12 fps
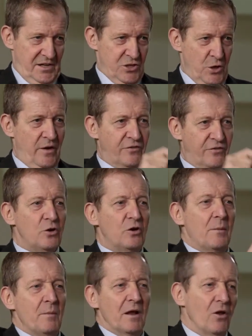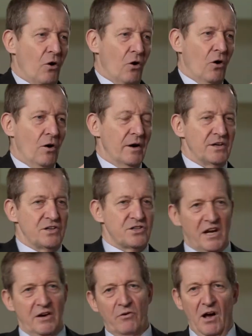So if you come along and you
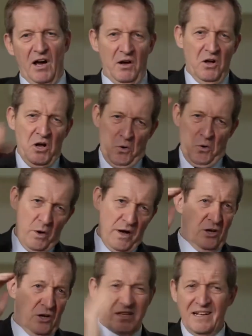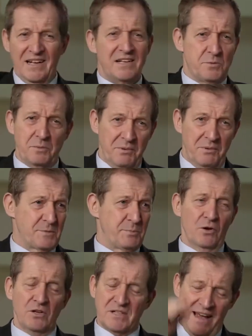say, right, because let's
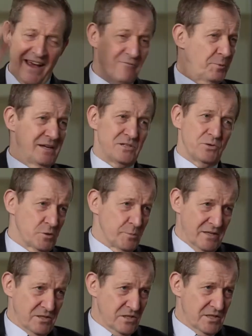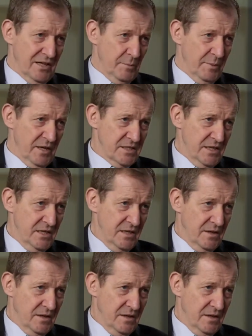be honest, everybody talks about sustainability.